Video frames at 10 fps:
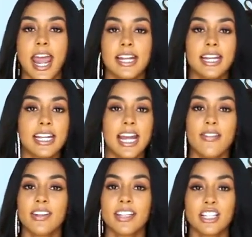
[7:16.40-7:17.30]
and getting
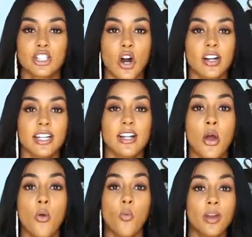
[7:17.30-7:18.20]
everything started,
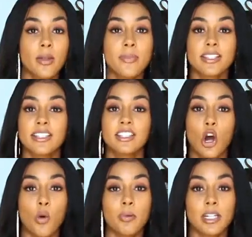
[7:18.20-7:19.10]
run the business,
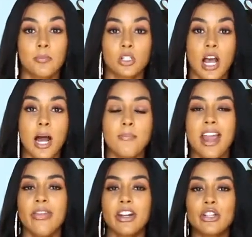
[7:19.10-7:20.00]
open up
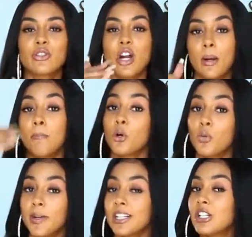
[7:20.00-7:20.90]
shop, and then you start
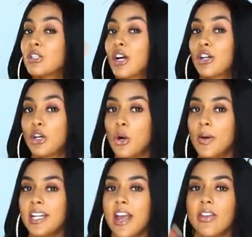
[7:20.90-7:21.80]
booming and you start
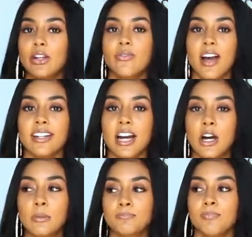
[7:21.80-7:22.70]
going, and then you find
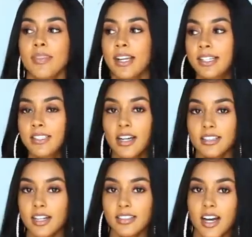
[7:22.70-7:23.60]
out,
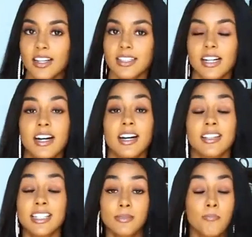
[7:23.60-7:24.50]
knock, knock, knock,
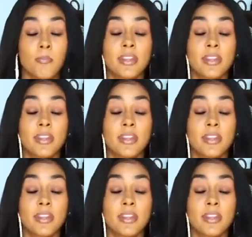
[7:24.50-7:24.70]
this